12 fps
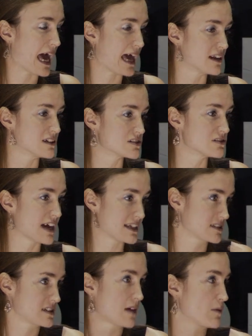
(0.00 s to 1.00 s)
And
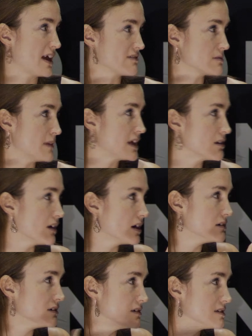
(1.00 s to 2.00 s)
that's a time where you have to make your
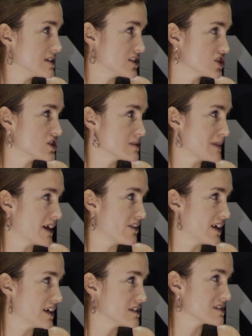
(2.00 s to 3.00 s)
own decisions
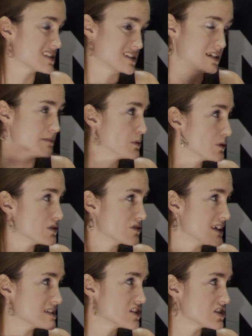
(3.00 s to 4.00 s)
about things. It's an important
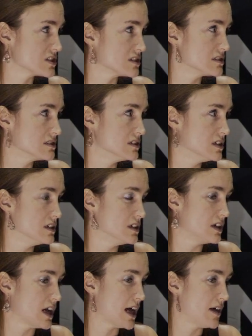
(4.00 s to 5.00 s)
transition.
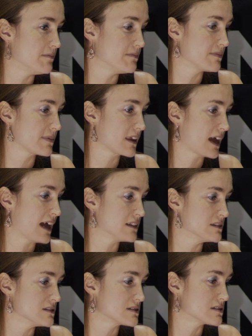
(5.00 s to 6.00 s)

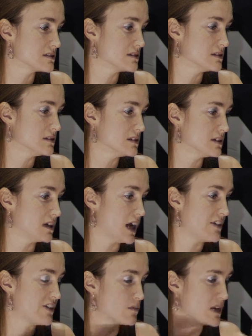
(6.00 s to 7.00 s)
And
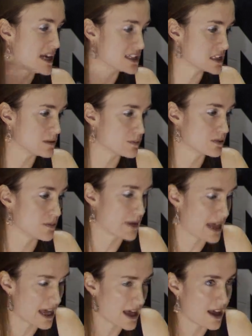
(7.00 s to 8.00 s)
I think we need to
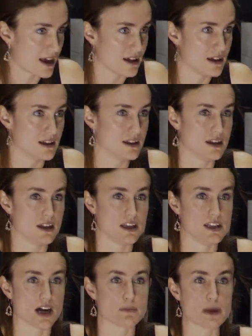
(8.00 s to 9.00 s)
prepare
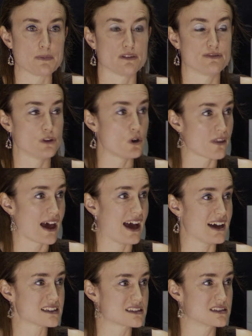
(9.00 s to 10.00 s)
young people for
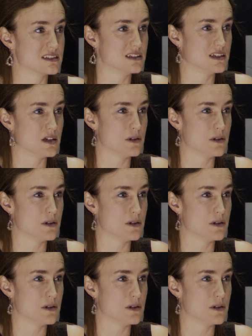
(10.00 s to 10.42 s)
that,